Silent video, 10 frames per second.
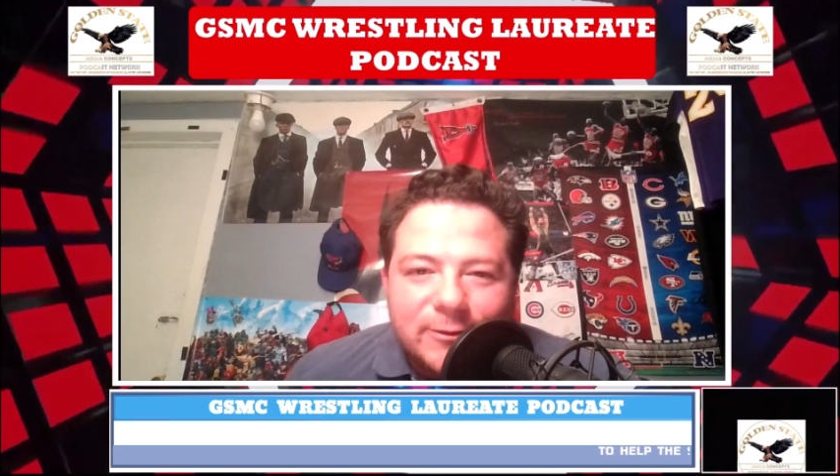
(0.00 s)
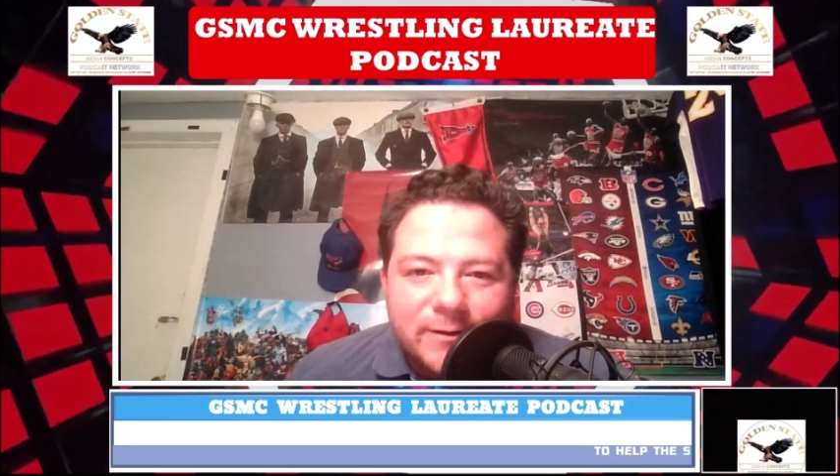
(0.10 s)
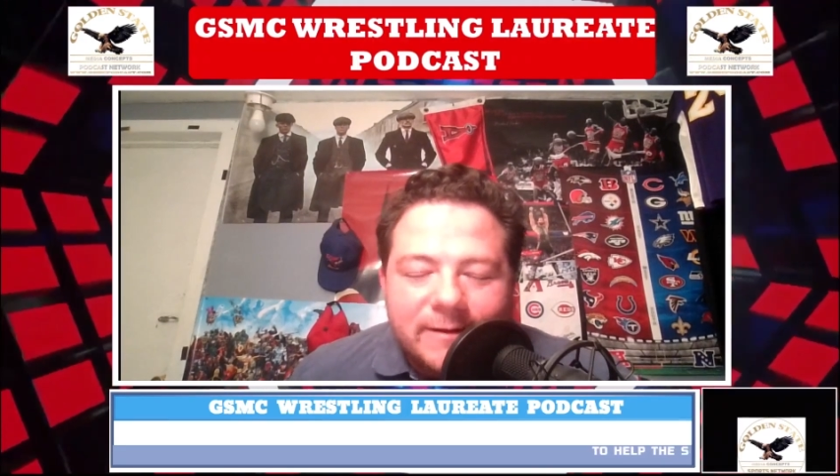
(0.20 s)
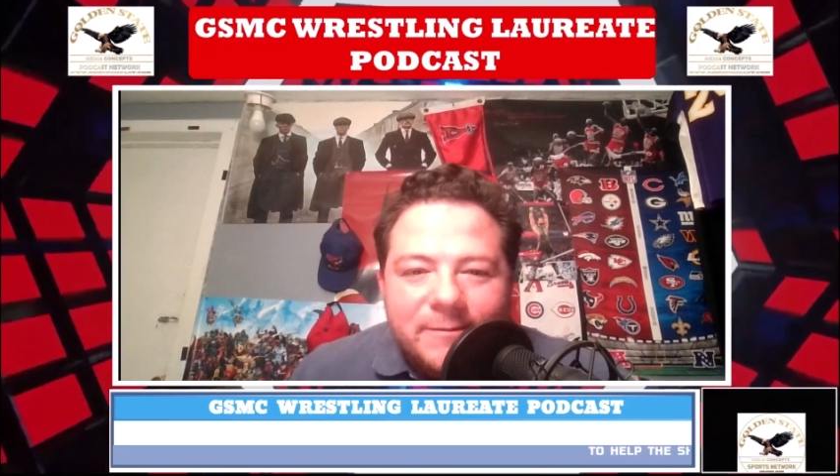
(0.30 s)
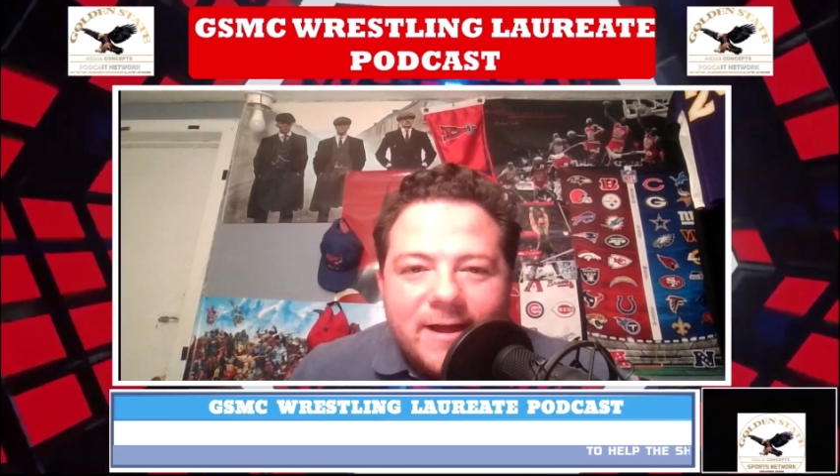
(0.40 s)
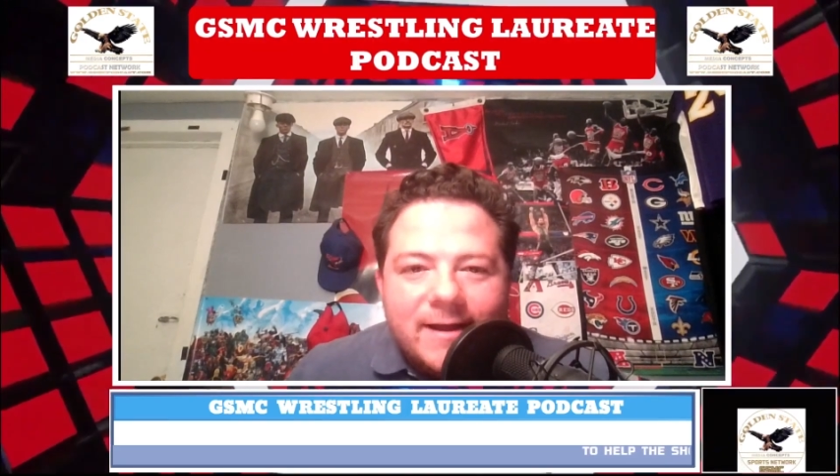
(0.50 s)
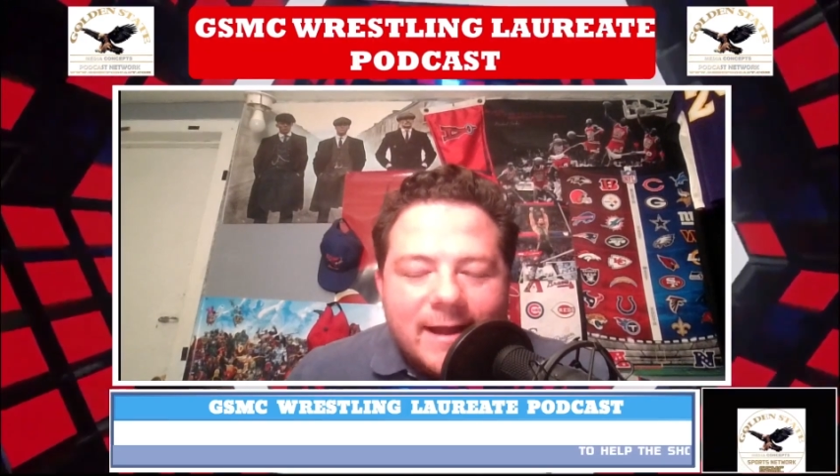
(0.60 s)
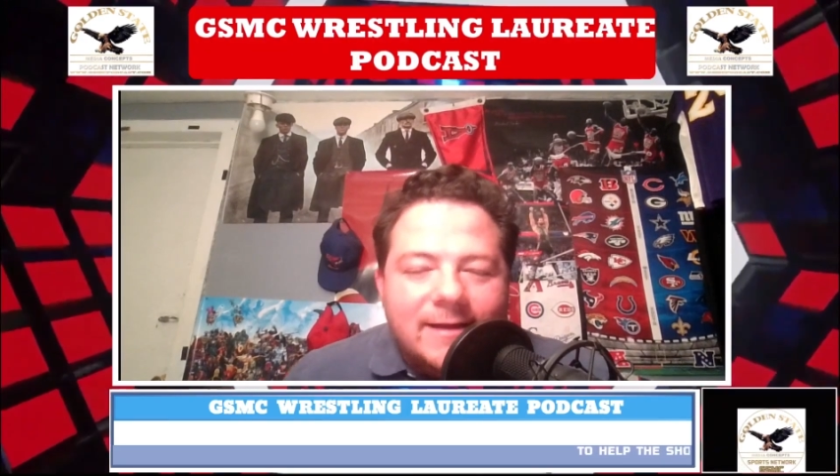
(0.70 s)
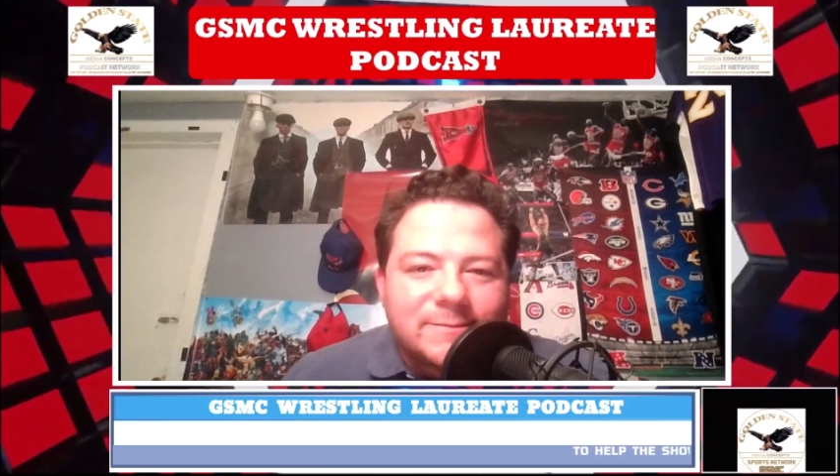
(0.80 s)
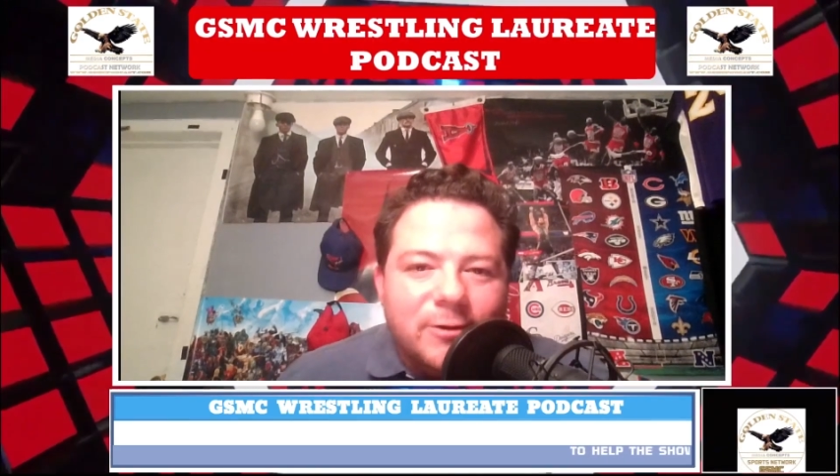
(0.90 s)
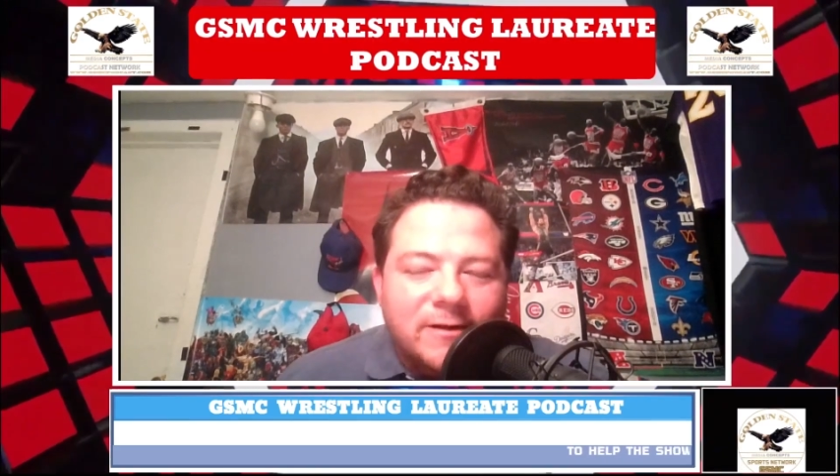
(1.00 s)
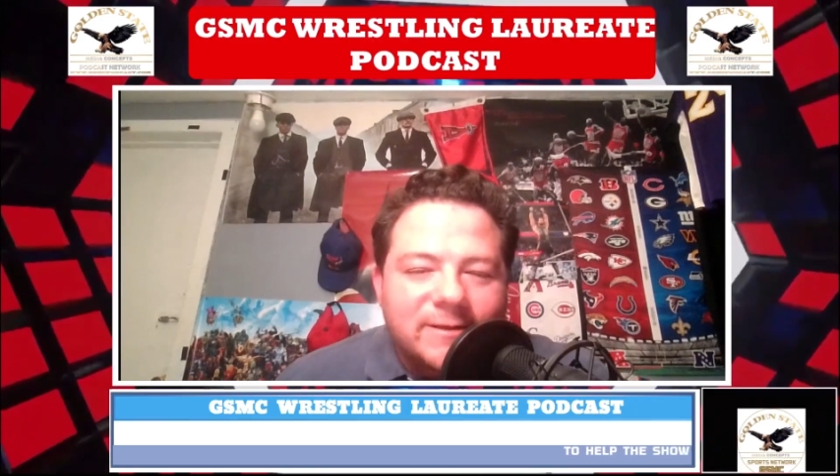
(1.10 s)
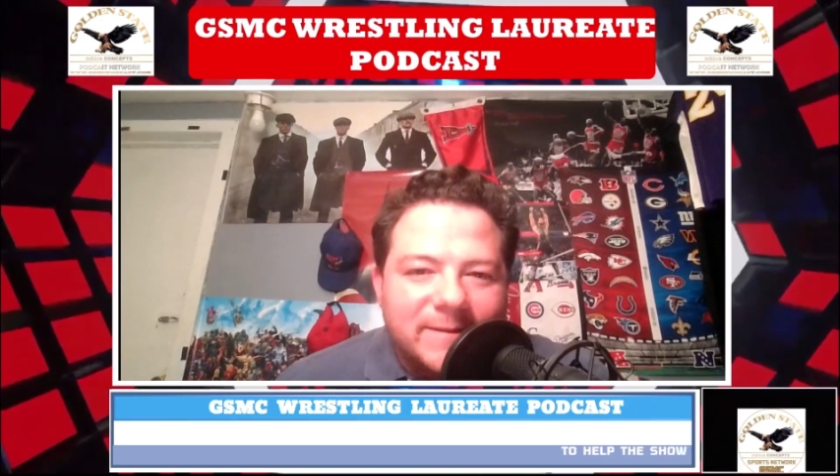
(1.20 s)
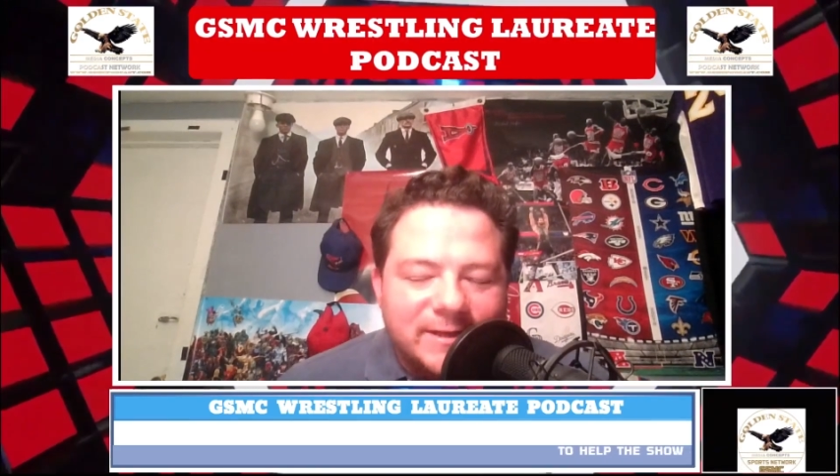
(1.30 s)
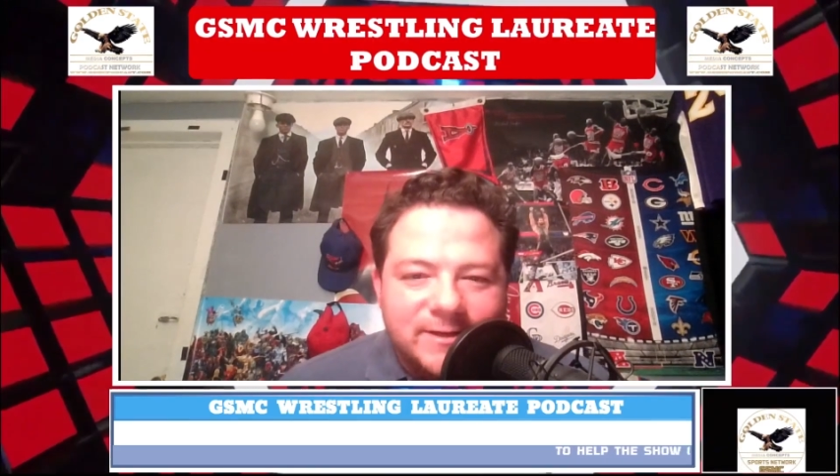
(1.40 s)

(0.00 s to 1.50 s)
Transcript: Laureate Podcast brought to you by the